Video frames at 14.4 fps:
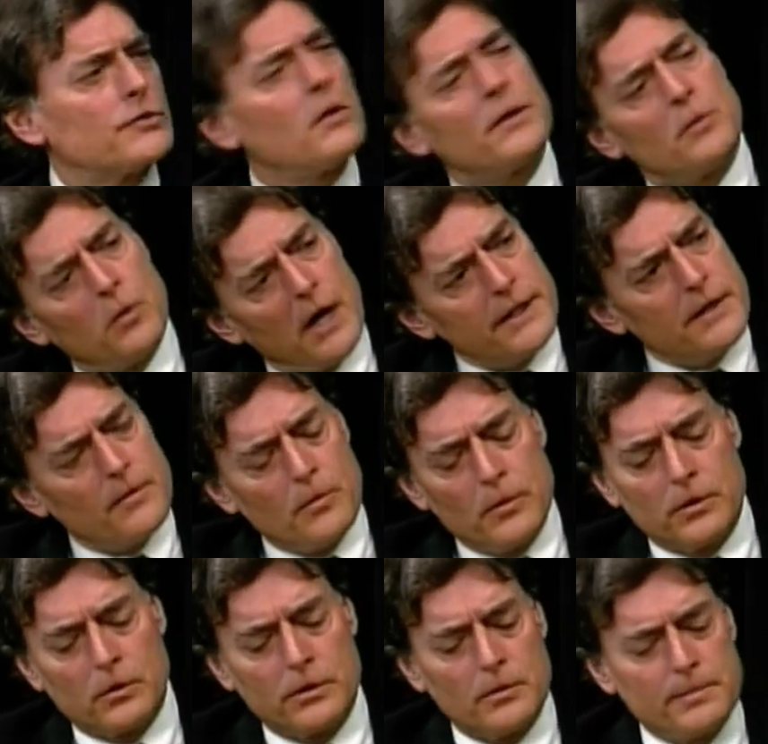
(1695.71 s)
How do, how do you,
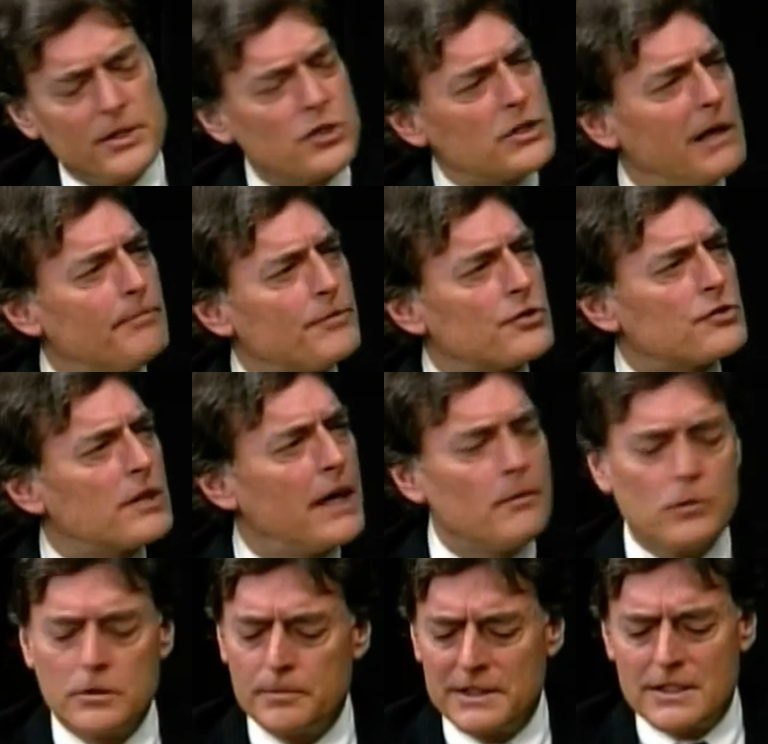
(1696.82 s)
will it be shaped the same?
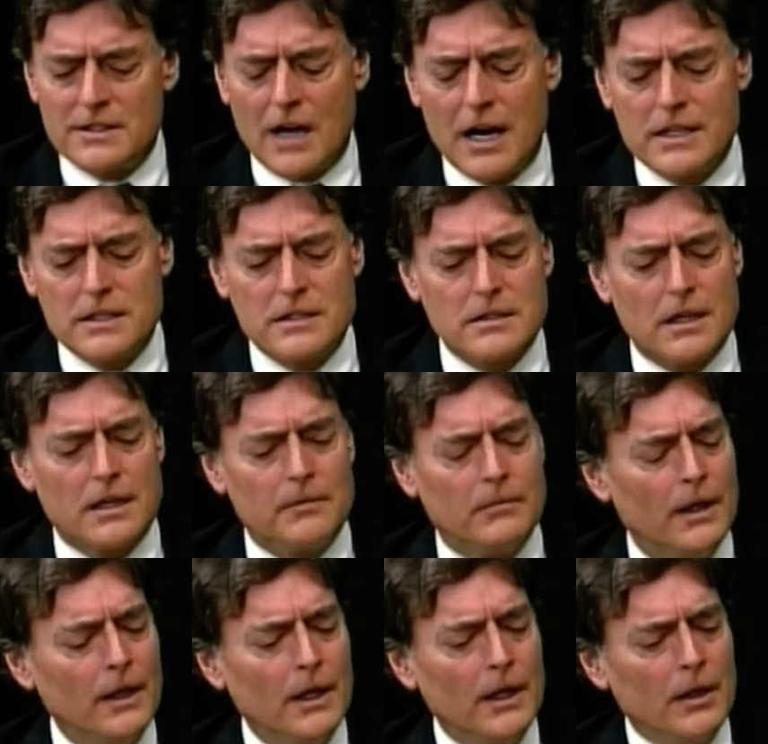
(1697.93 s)
Will it be designed the same?
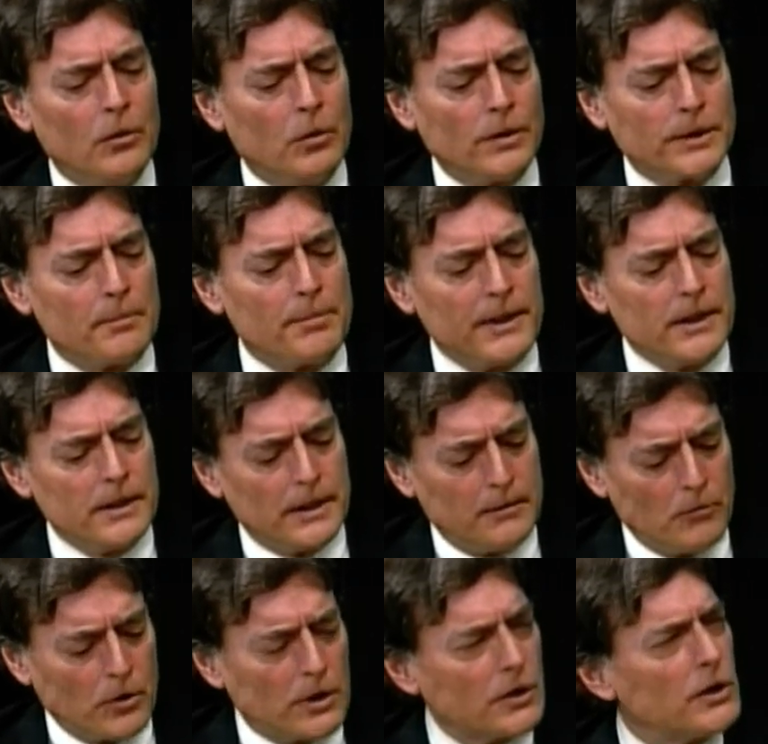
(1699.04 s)
Will it be uh,
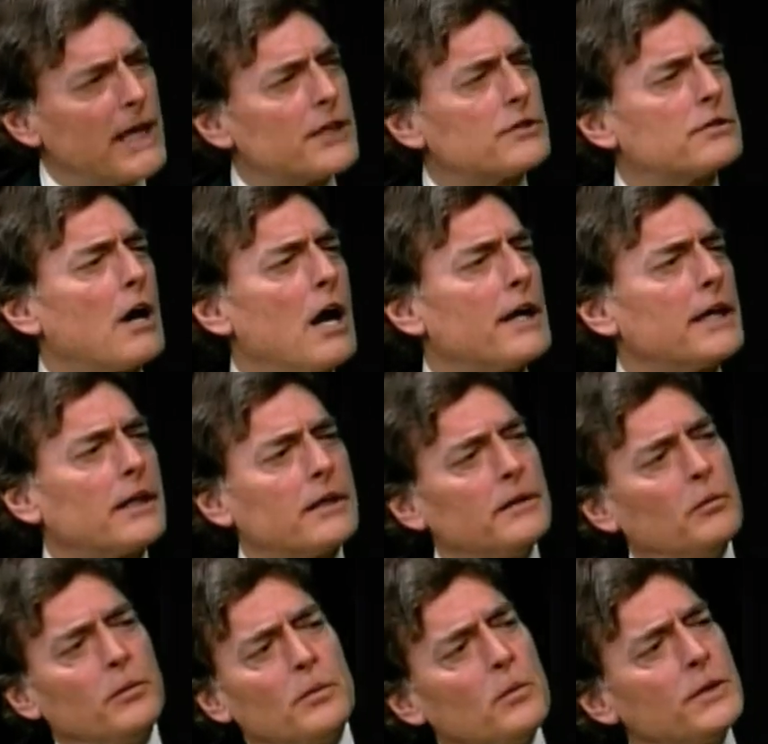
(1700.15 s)
more electronic? Uh,
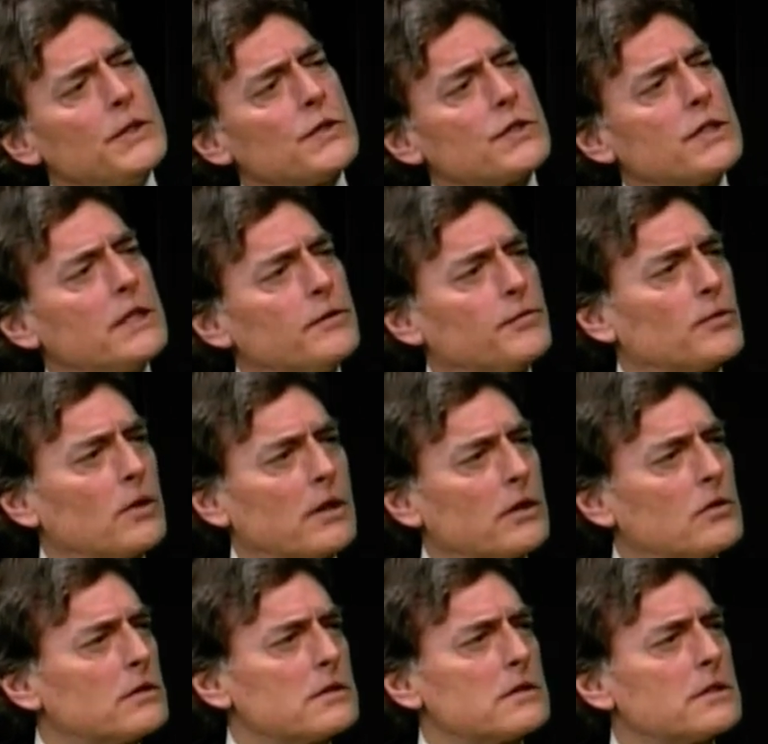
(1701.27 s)
what, what do you see for our
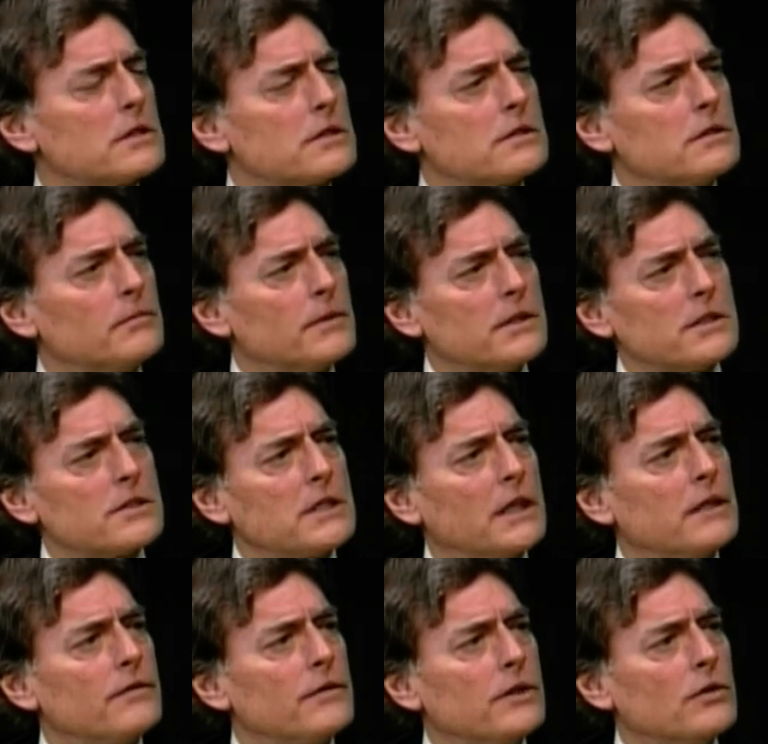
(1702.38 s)
court system in the
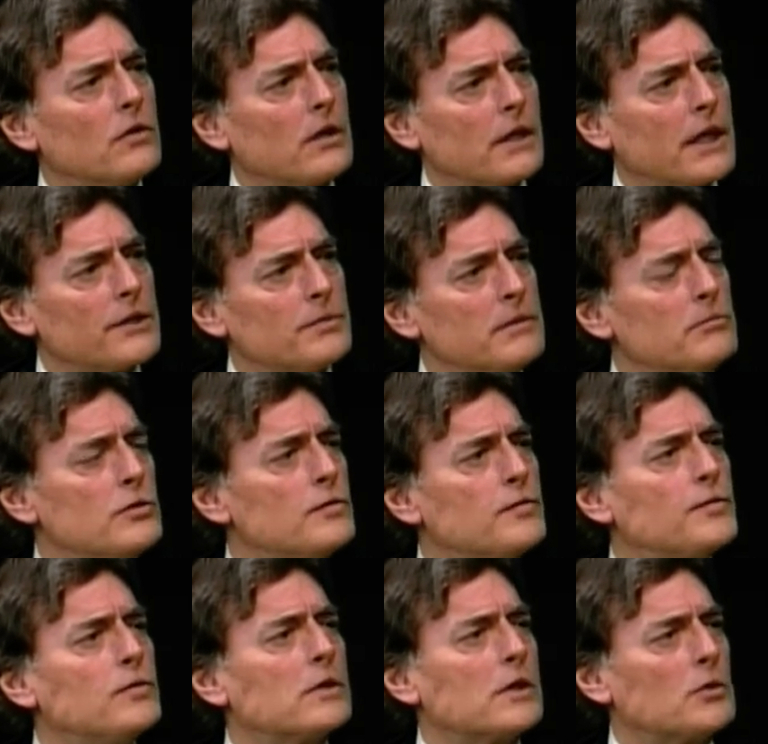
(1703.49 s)
state of New York as we move
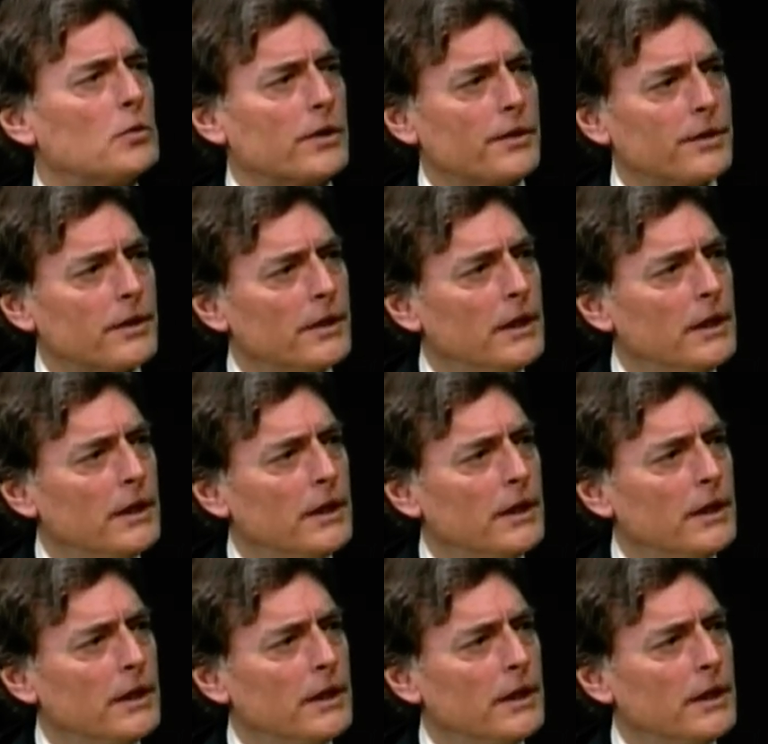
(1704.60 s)
forward?